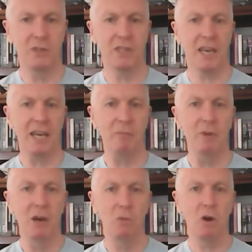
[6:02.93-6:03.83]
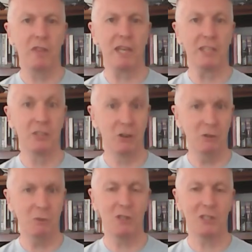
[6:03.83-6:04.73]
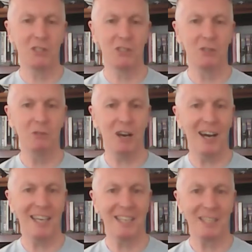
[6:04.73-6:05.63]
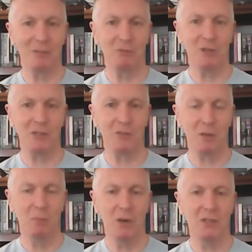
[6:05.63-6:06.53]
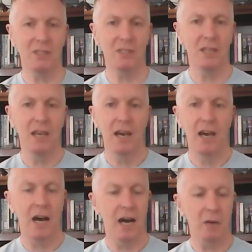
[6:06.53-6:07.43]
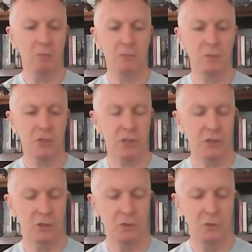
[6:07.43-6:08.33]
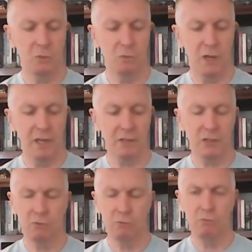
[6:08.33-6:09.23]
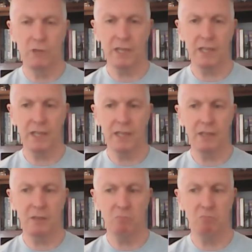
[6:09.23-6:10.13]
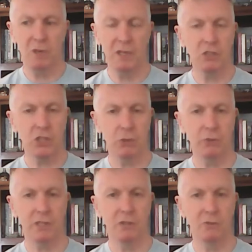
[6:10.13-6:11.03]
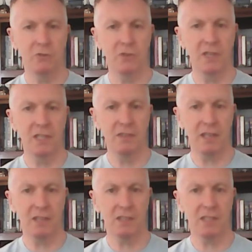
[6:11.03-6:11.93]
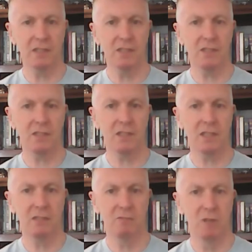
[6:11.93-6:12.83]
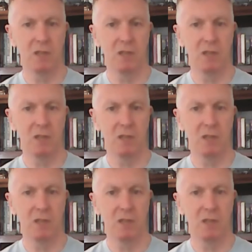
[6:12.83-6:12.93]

in the game, what they don't want to do, i.e., get in front of the opponent. So it's really intuitive in that sense that